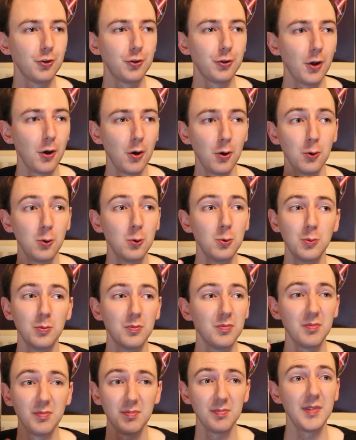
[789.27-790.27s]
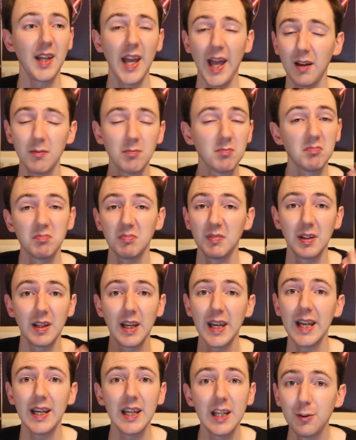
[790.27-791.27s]
So yeah,
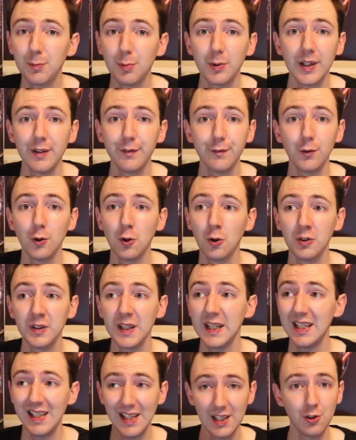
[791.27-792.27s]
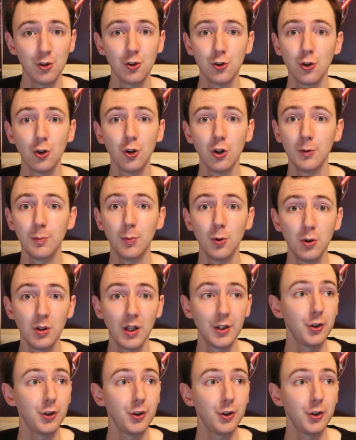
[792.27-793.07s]
it is pretty fun, it is enjoyable.